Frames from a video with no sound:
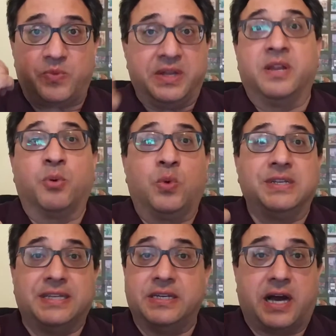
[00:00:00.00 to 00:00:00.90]
number one,
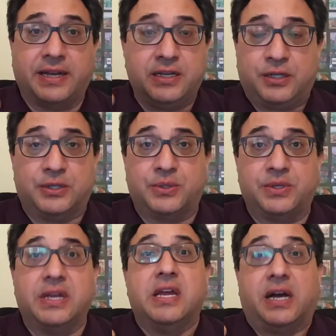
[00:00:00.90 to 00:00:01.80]
did not
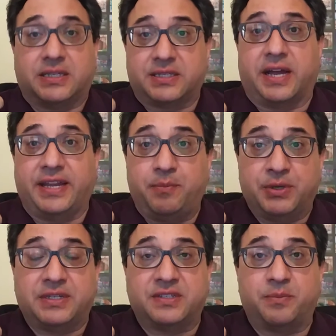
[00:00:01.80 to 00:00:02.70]
include assigning
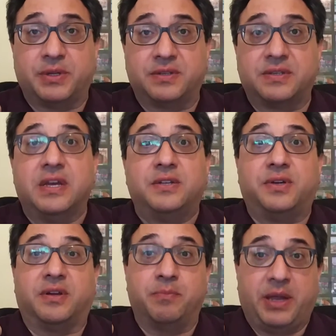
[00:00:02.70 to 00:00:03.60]
participants to
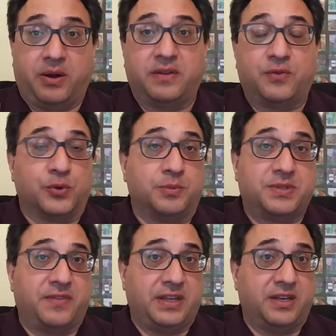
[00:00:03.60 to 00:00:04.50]
comparative groups
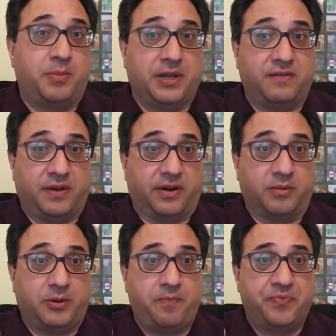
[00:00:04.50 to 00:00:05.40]
of the independent
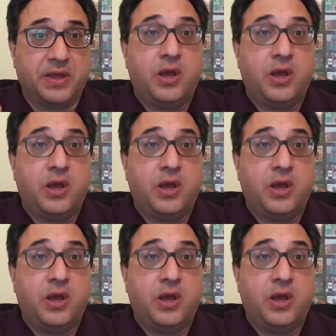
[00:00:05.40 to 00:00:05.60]
variable,